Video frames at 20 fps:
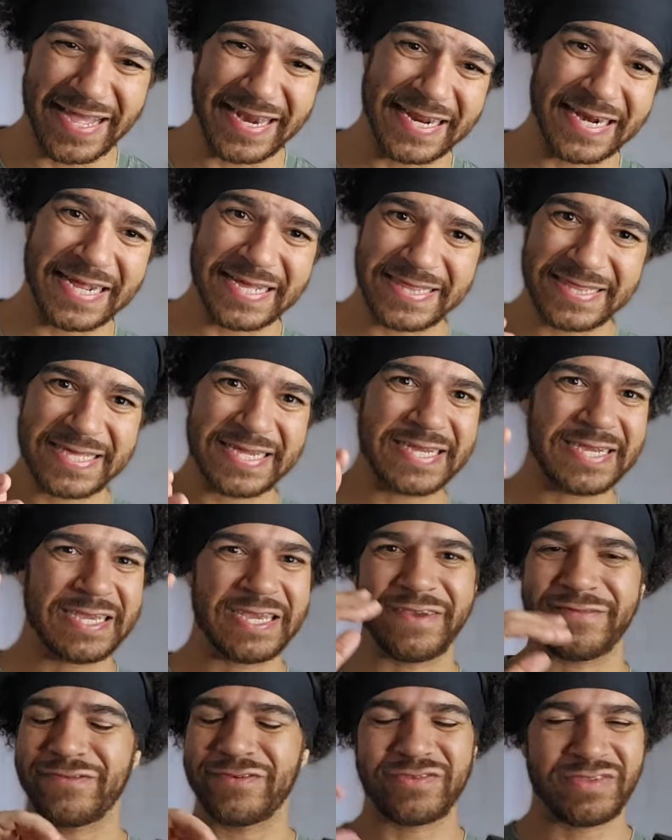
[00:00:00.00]
And I think
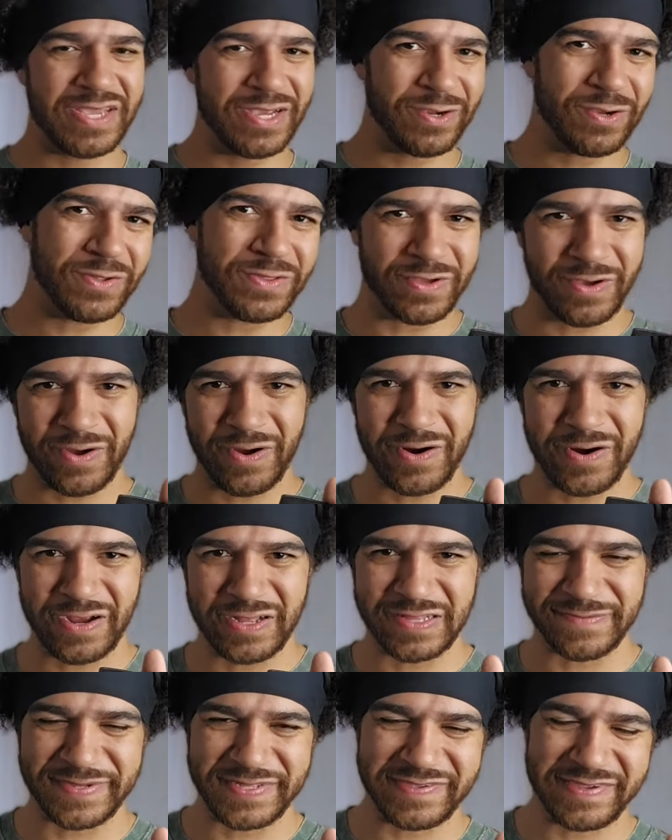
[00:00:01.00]
if you take all the horror
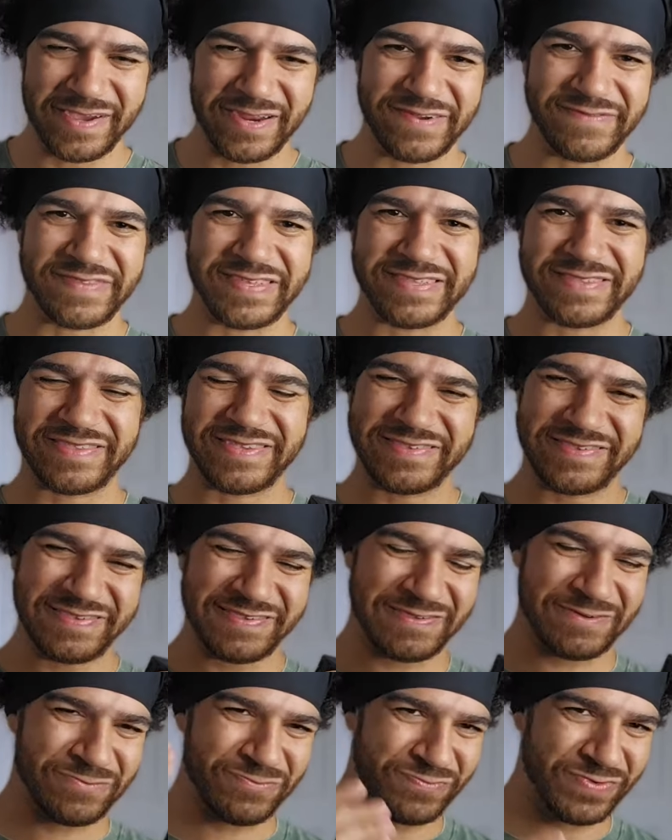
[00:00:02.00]
elements out of it, this is
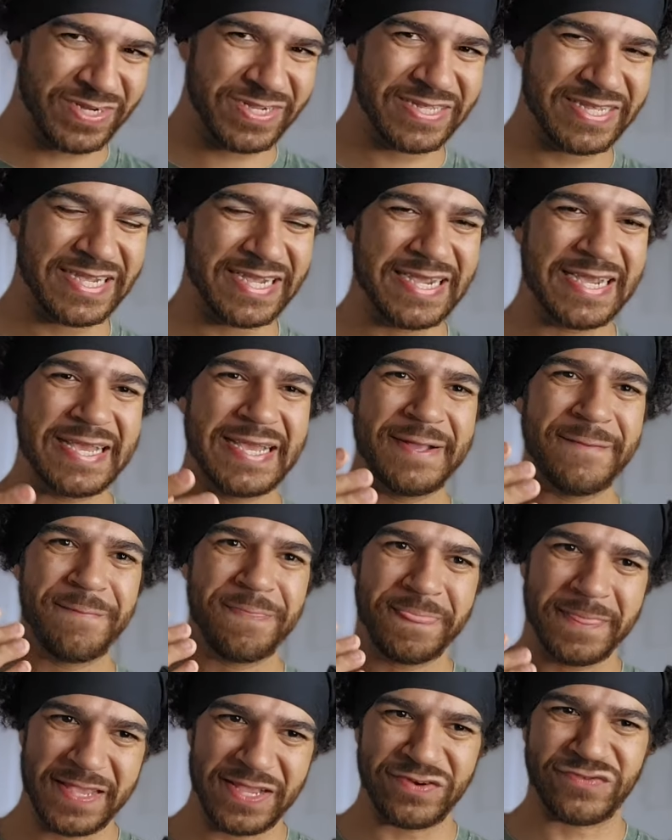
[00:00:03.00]
a really
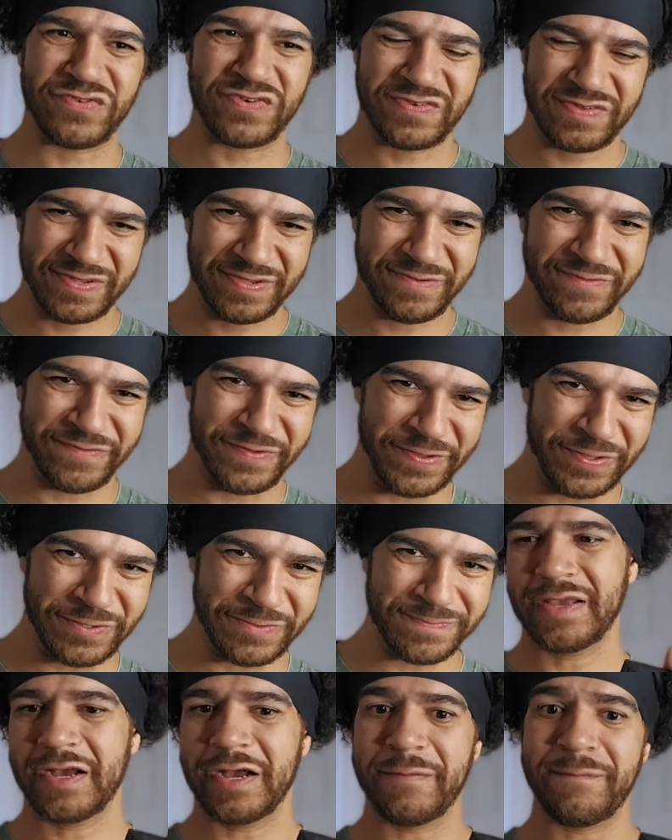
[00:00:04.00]
interesting
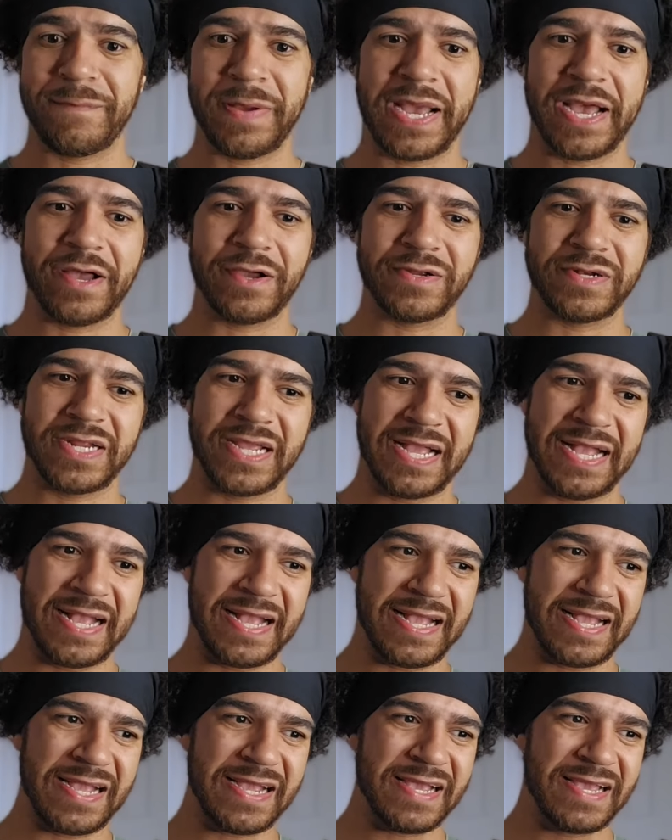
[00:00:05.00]
film about
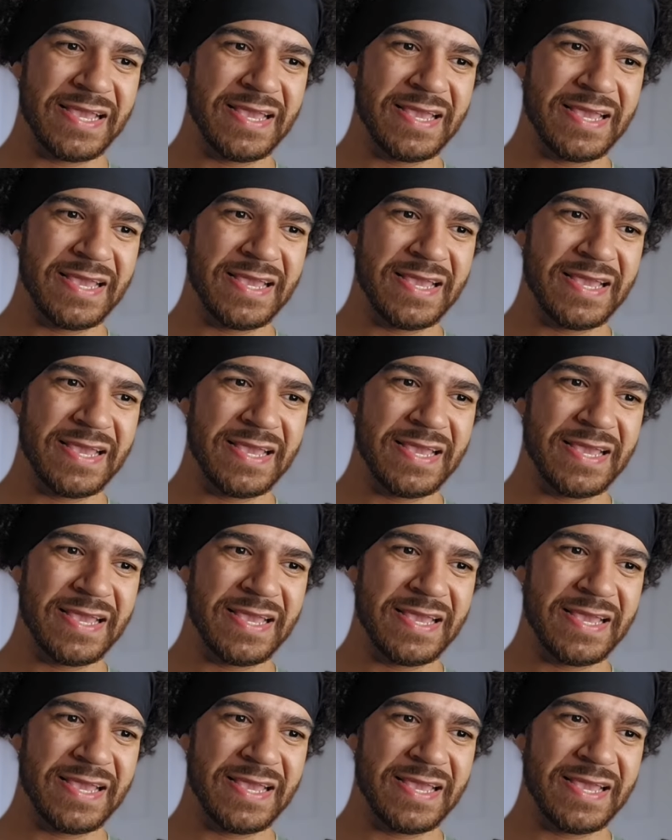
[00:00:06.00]
a